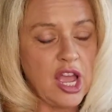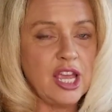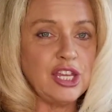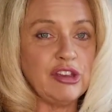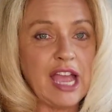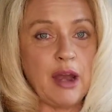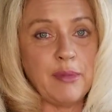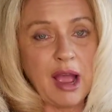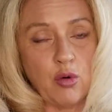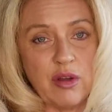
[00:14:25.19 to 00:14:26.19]
You care
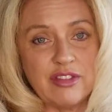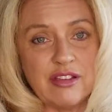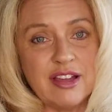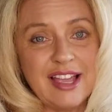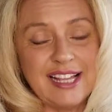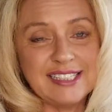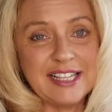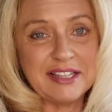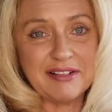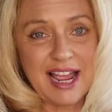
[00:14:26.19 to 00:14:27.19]
about whether it's in
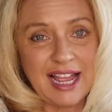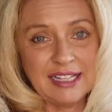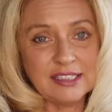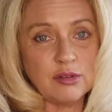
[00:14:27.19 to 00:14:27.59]
their hands,